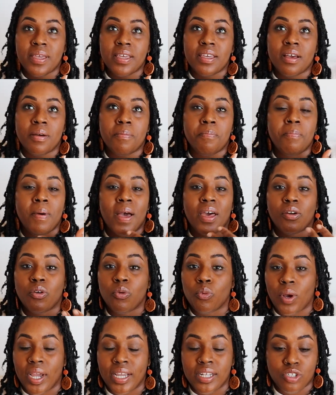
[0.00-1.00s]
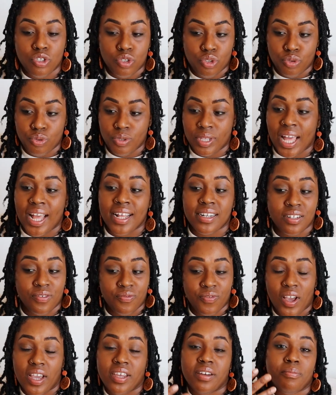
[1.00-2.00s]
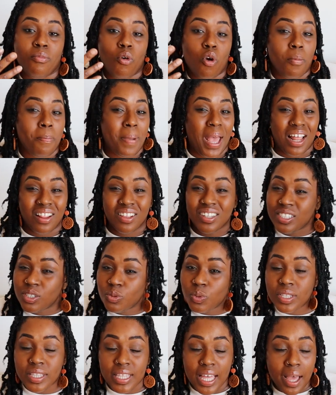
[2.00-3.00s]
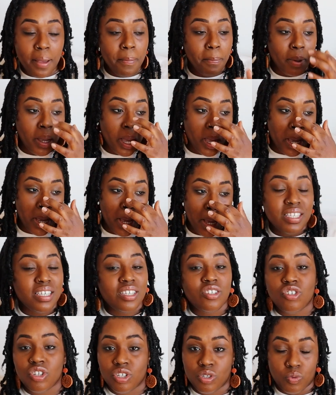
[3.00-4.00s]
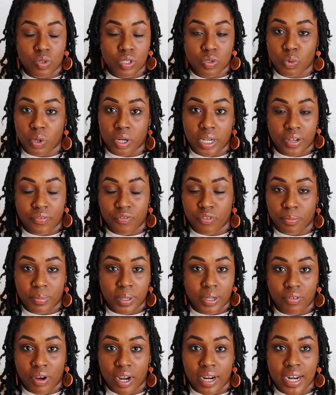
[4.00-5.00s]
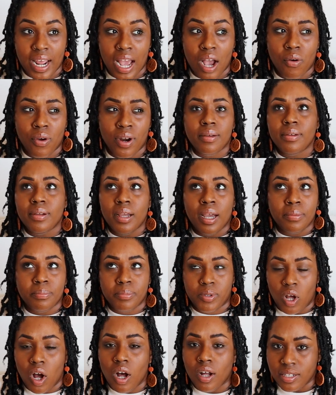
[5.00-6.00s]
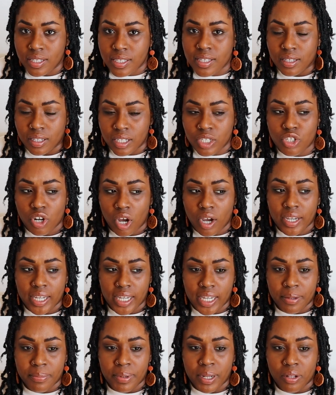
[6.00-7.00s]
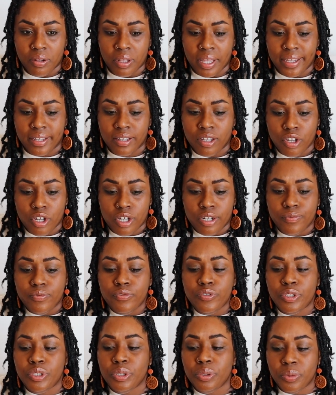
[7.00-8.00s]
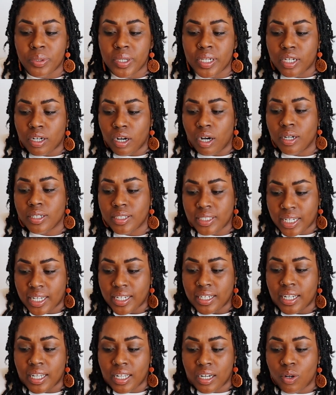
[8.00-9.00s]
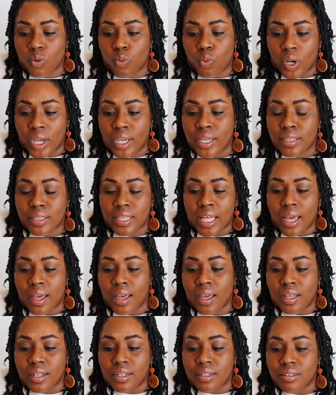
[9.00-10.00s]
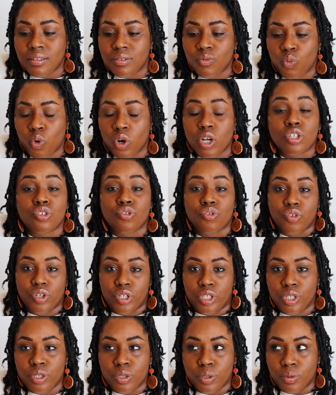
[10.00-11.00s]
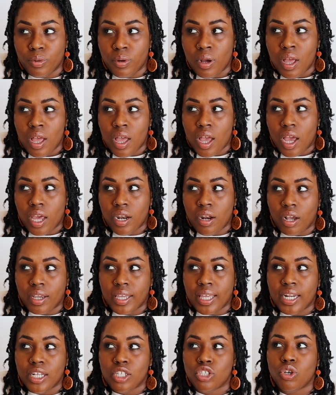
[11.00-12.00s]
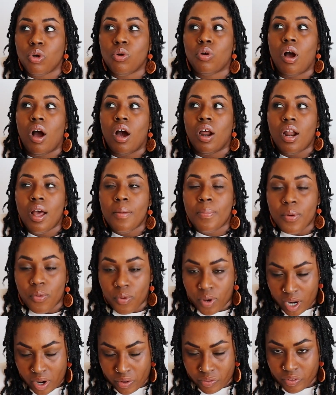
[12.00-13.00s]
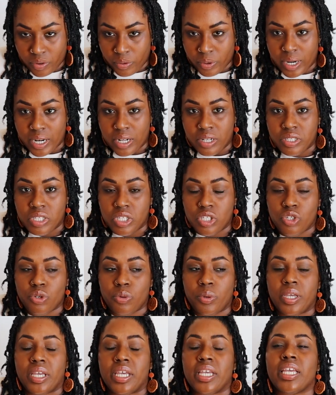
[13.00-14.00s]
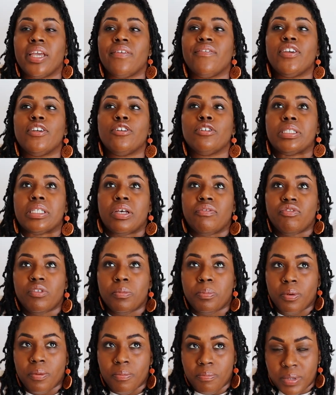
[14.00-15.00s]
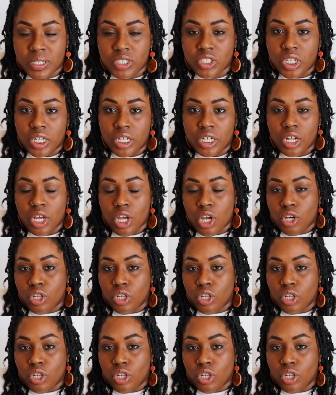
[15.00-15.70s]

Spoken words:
be a better way to do that, to find more balance with that, but this is just what's working for me right now. I'm constantly talking about, like, doing content in a way that works for you and not getting so caught up in what everyone else is doing and giving yourself the permission